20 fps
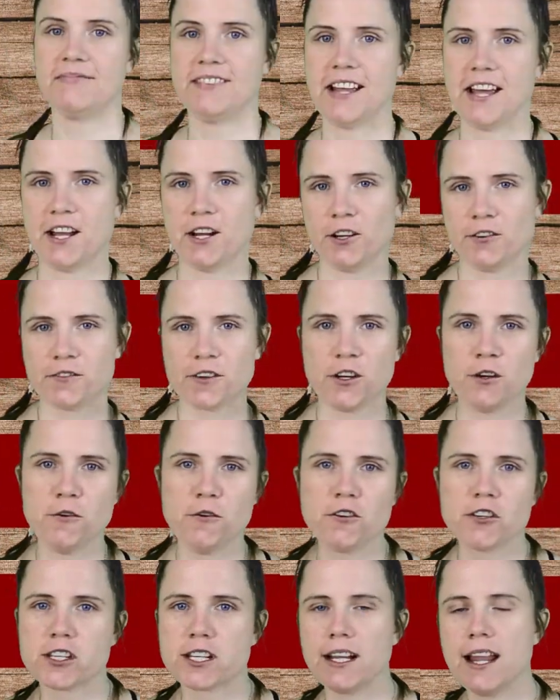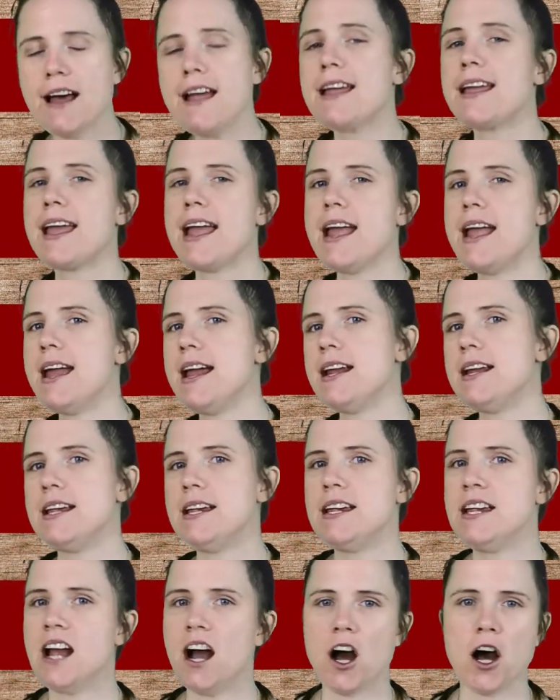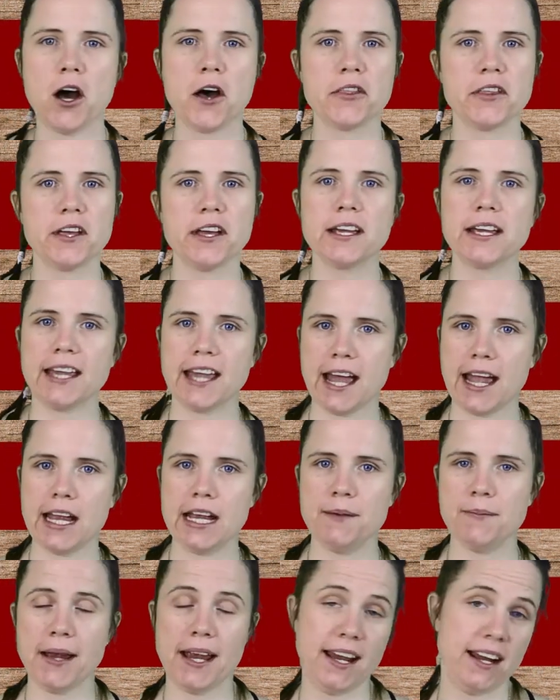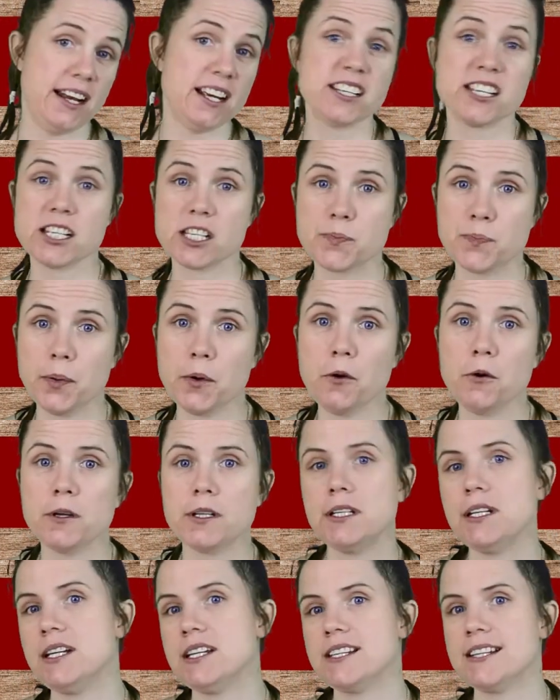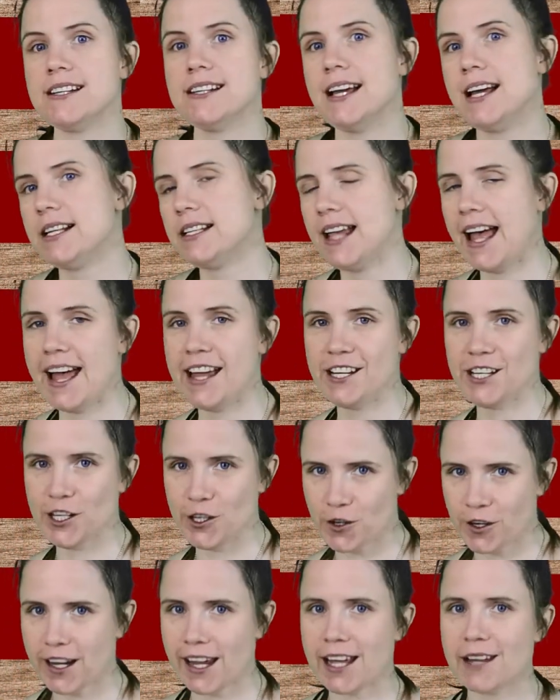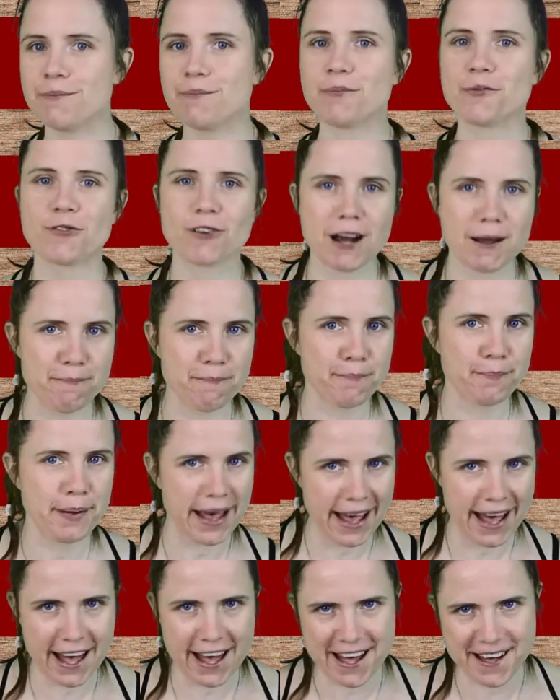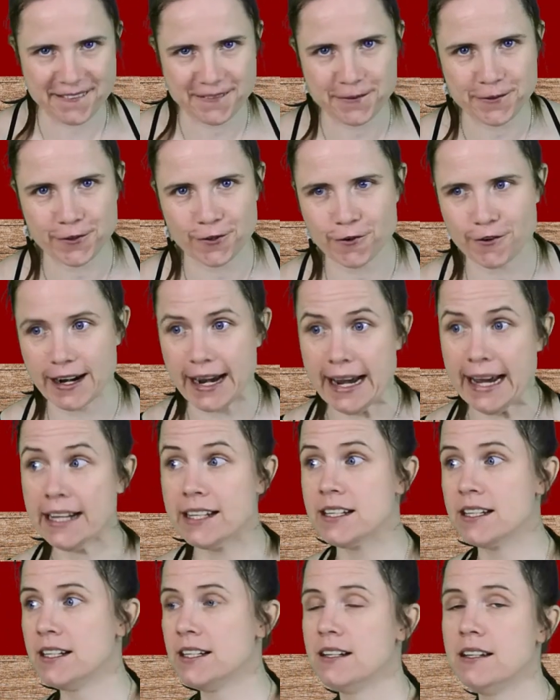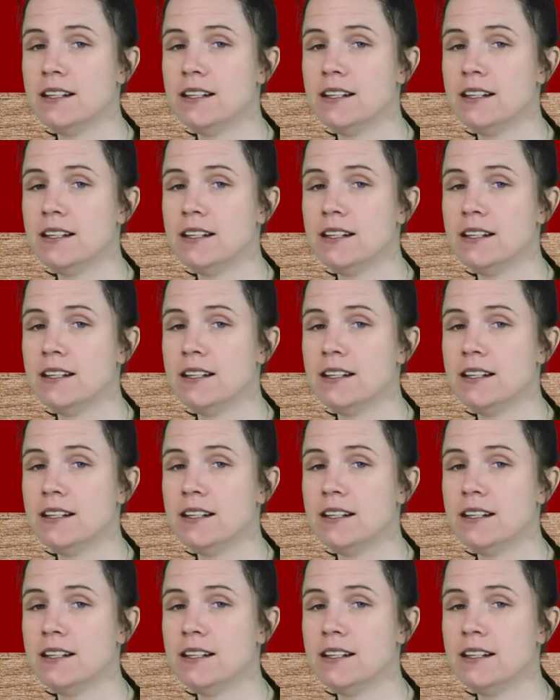And of course, like any other game, it is a sport, isn't it? And you can prepare for it.